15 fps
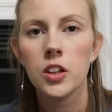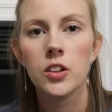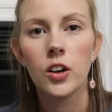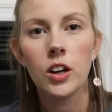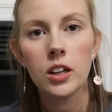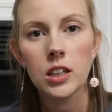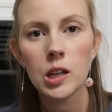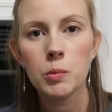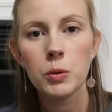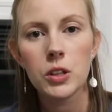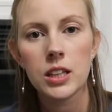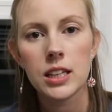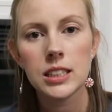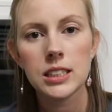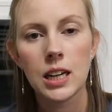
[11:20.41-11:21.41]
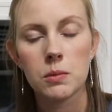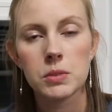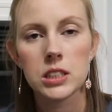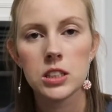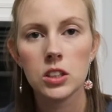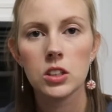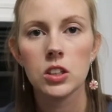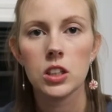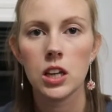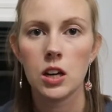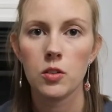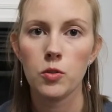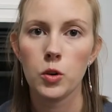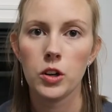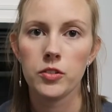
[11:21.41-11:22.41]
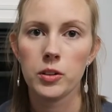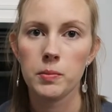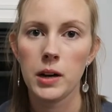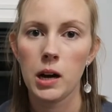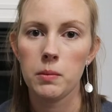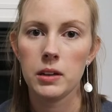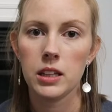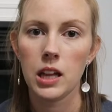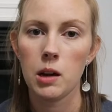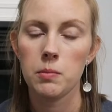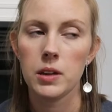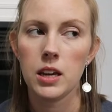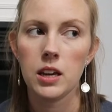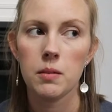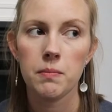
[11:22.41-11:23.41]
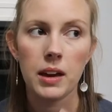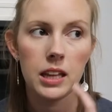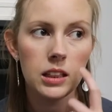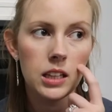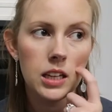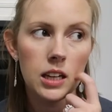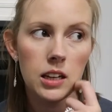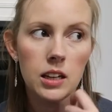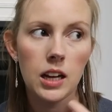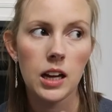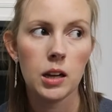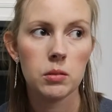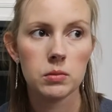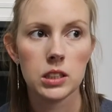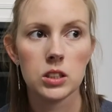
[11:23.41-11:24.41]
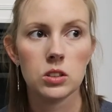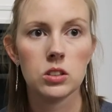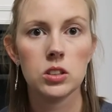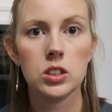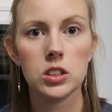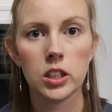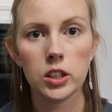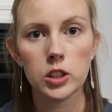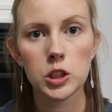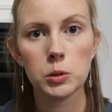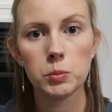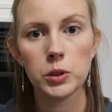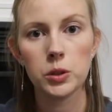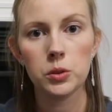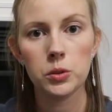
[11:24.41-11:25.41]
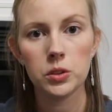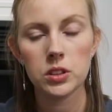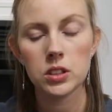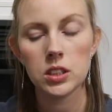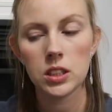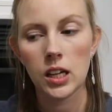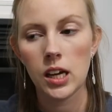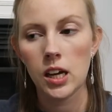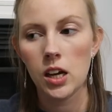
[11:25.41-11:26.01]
There are a couple things that I'm still looking for from Hobby Lobby, mainly little stir spoons